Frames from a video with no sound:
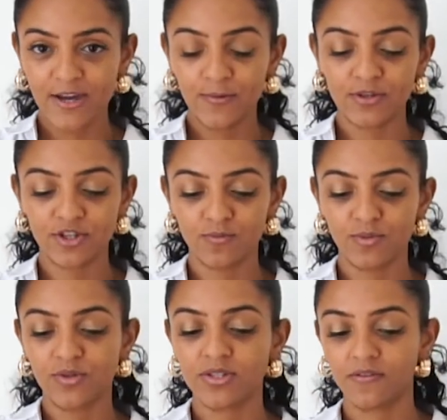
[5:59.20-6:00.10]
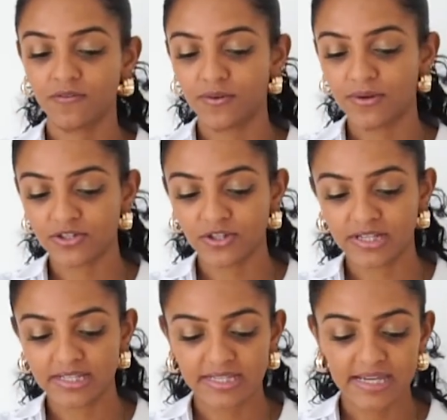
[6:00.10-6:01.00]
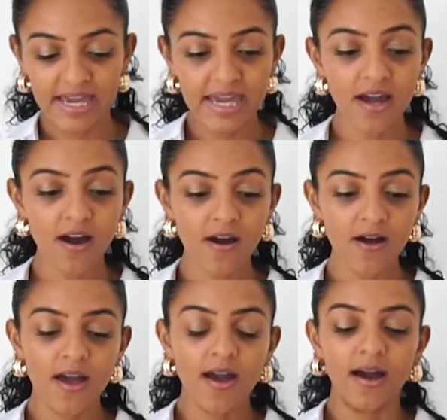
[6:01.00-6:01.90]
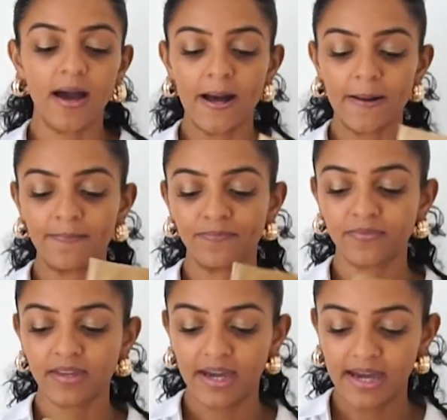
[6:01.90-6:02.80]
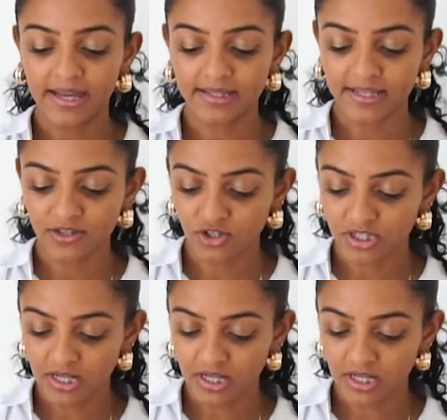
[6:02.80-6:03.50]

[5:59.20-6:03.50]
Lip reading: which is beautiful, as you can see here. And they're just